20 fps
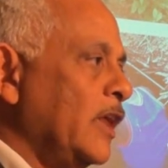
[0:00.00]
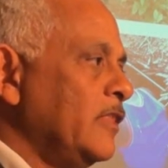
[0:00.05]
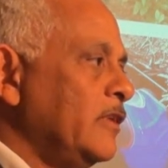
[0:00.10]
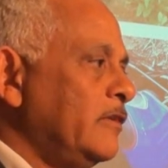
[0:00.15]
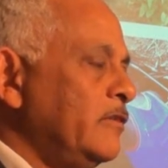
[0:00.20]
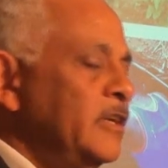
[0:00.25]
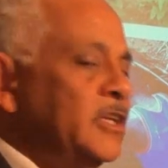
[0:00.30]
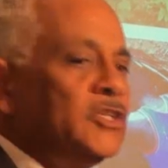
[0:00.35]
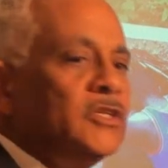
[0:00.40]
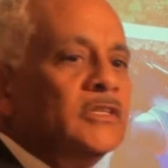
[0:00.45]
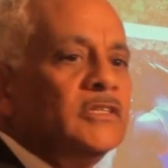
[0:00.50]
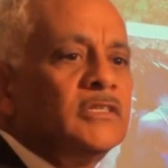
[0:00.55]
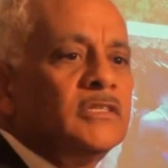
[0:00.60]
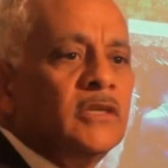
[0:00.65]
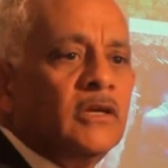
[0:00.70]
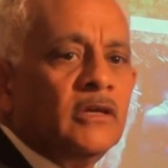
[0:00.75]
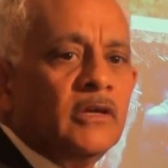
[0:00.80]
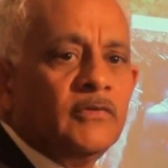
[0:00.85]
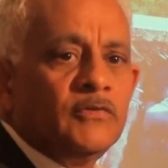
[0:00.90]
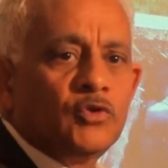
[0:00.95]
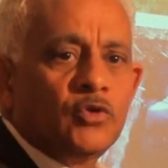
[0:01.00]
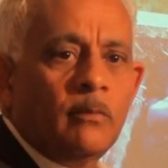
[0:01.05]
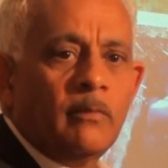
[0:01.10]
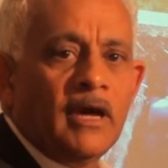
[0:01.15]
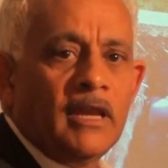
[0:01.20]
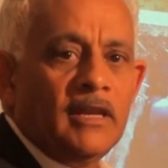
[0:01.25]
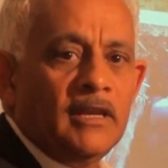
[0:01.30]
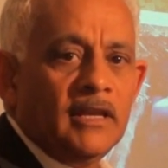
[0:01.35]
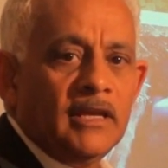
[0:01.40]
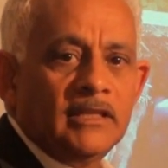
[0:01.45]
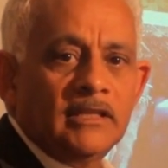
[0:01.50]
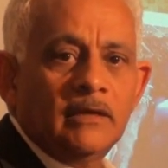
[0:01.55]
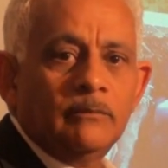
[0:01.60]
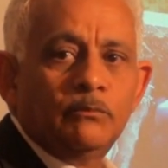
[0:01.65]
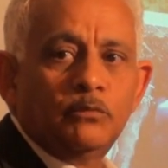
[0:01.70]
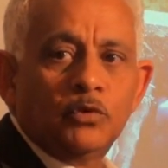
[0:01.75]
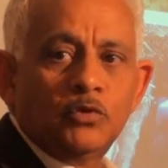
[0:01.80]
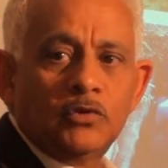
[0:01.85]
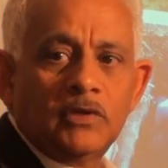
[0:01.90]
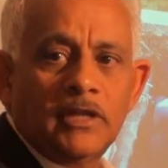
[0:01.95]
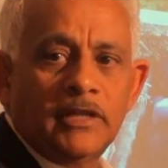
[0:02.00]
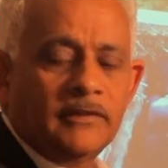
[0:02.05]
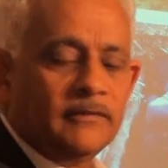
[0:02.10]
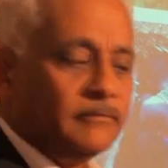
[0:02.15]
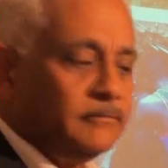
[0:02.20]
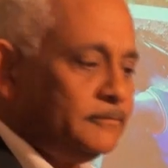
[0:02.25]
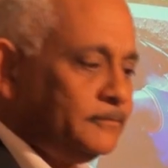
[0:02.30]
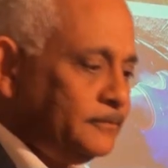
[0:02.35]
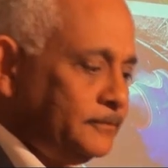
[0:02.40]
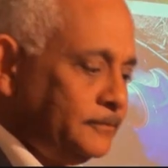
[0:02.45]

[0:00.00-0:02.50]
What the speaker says: other regions, Somaliland and Puntland.